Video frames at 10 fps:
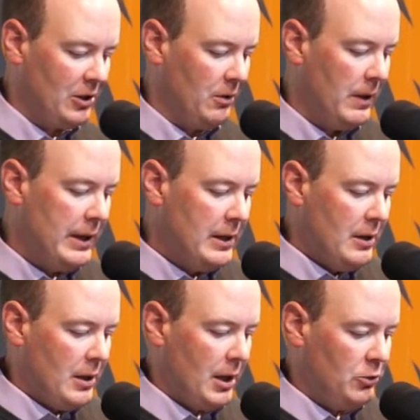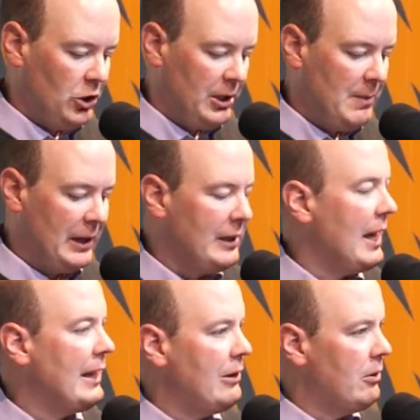So, i um, just a big
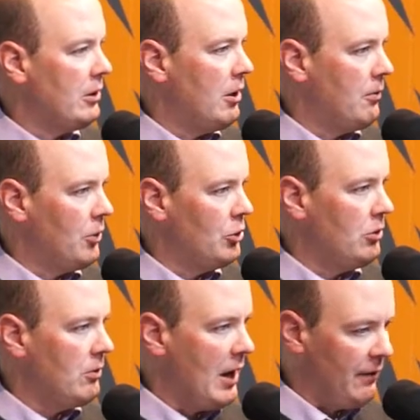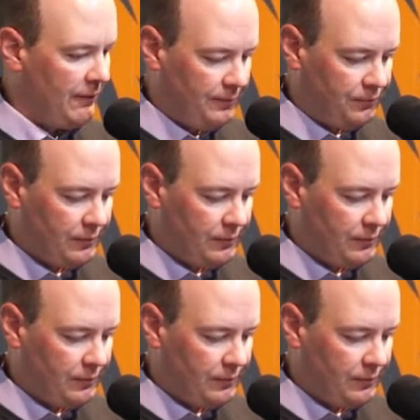thank you to donors who have